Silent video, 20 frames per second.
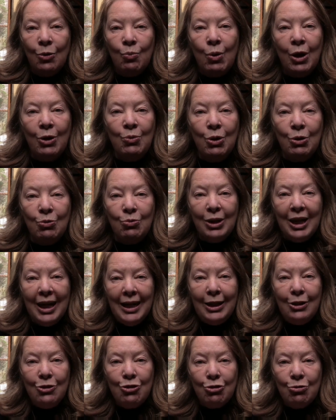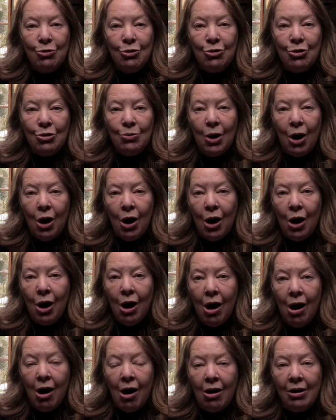when we're really true to our
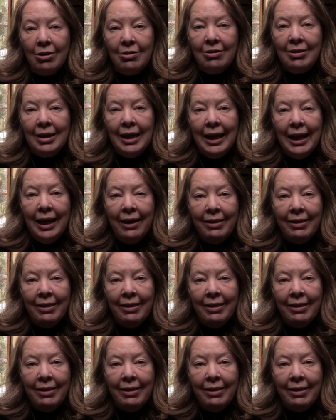hearts,